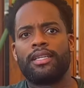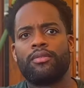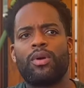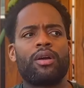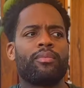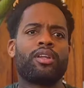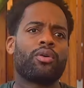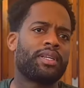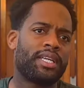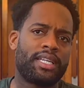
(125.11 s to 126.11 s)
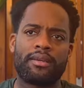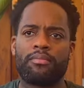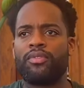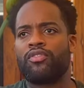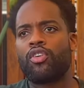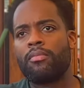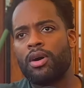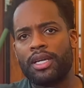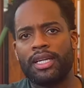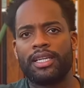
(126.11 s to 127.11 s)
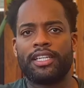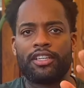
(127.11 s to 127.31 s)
What, we don't need him, we've got Martinelli.